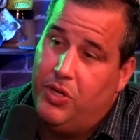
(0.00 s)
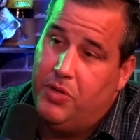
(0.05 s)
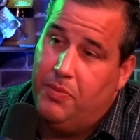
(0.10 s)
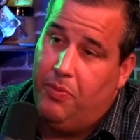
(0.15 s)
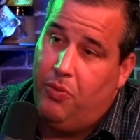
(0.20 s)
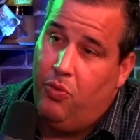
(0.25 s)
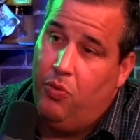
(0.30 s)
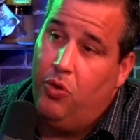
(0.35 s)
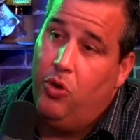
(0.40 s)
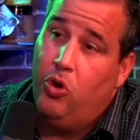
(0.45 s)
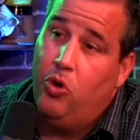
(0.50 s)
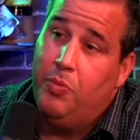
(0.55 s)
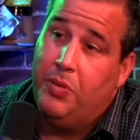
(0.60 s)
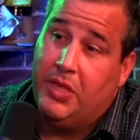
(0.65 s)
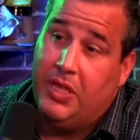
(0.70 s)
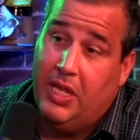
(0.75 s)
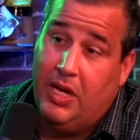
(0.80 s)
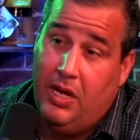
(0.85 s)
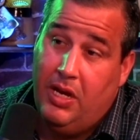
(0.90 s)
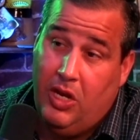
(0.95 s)
to Peru, but
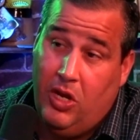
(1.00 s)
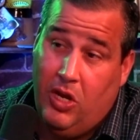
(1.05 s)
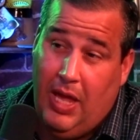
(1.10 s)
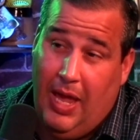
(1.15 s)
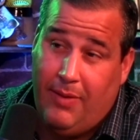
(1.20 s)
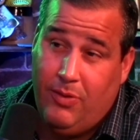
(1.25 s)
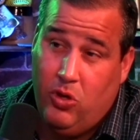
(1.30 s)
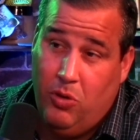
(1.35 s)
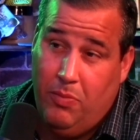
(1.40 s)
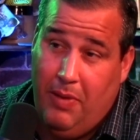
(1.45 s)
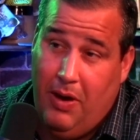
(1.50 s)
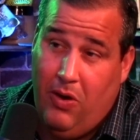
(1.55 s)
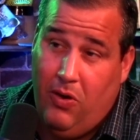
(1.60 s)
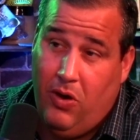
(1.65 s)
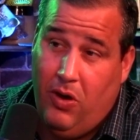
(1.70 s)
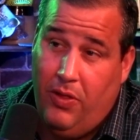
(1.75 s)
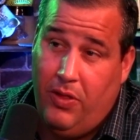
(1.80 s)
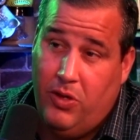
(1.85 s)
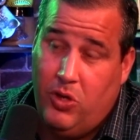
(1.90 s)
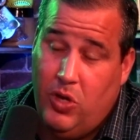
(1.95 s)
then you came to America
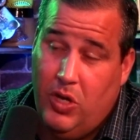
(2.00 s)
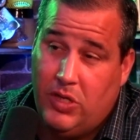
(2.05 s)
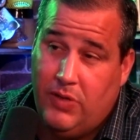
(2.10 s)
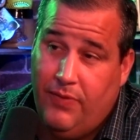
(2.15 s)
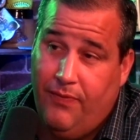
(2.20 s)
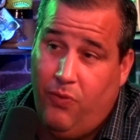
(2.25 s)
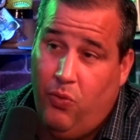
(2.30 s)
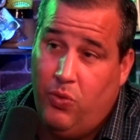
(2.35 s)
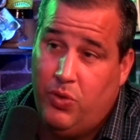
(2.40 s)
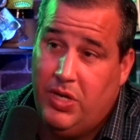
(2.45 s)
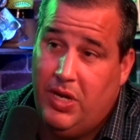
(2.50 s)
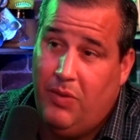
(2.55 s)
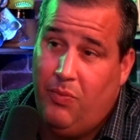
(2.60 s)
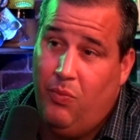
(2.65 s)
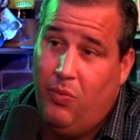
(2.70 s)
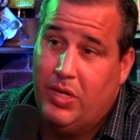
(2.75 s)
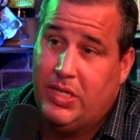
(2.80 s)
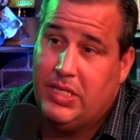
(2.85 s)
in 2014.